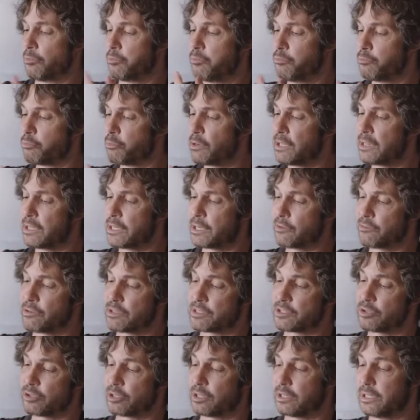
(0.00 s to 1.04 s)
are really
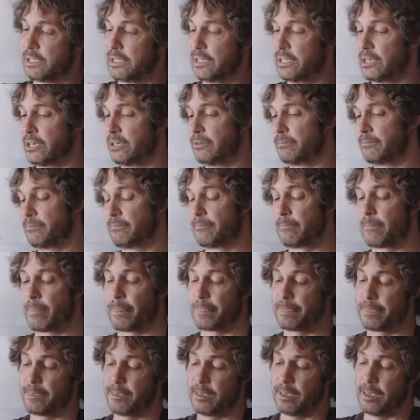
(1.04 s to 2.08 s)
crystal clear.
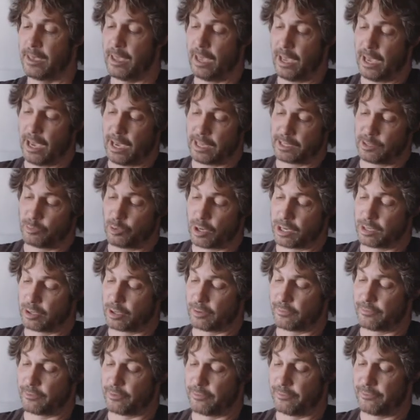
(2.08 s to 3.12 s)
And you want to
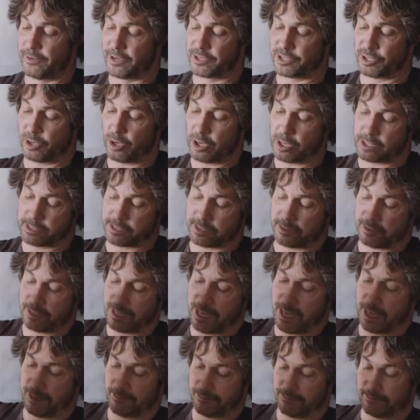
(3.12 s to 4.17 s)
look for a fish also
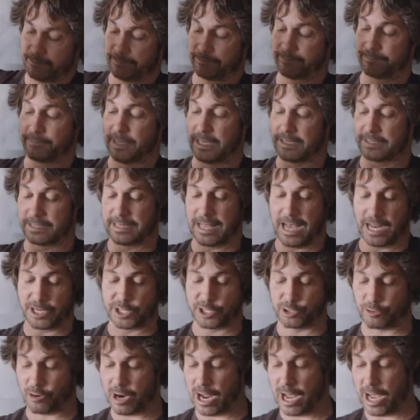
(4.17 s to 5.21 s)
that is
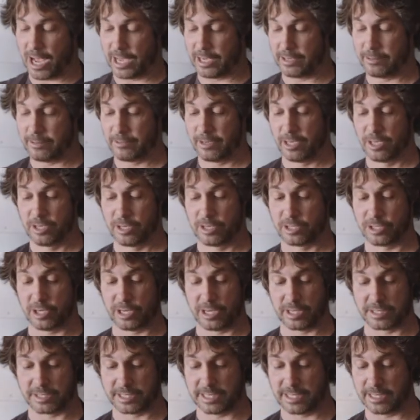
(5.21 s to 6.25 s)
not dry. So
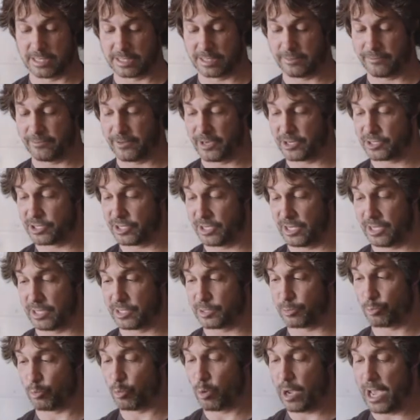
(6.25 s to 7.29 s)
you can see this fish
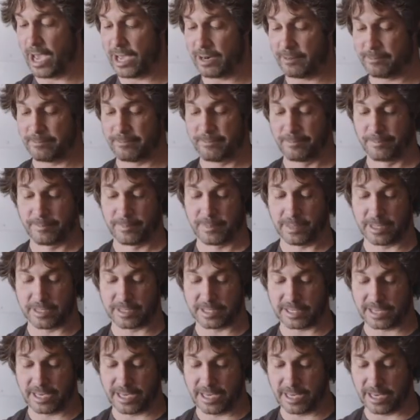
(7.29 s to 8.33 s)
is wet. The
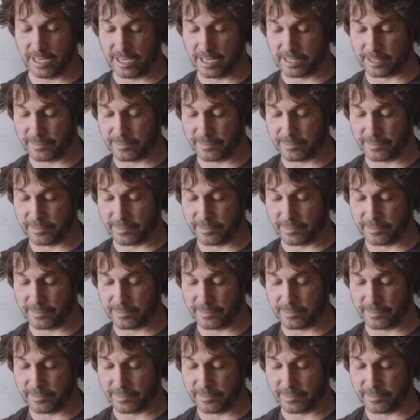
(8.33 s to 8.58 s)
skin